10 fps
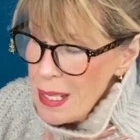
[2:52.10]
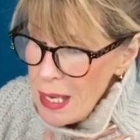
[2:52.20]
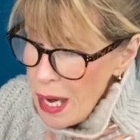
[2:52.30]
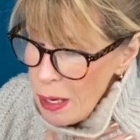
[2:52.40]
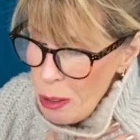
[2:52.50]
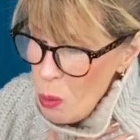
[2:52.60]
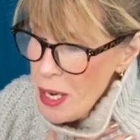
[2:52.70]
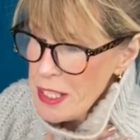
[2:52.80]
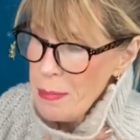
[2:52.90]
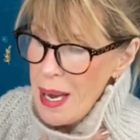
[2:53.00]
and Harry
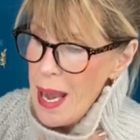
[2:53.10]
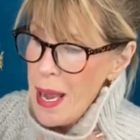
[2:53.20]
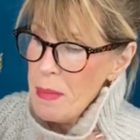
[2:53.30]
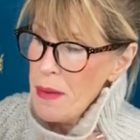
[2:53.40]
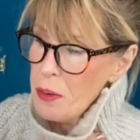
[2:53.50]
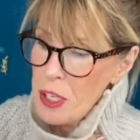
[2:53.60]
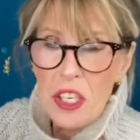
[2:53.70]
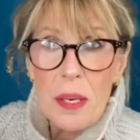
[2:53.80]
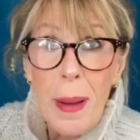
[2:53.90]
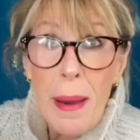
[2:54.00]
went to Miami for the
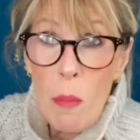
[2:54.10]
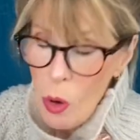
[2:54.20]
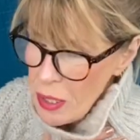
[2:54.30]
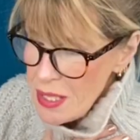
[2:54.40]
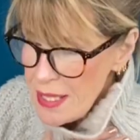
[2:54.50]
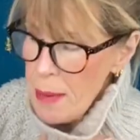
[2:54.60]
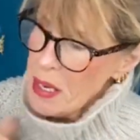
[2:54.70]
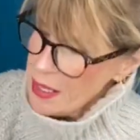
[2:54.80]
JP Morgan Summit.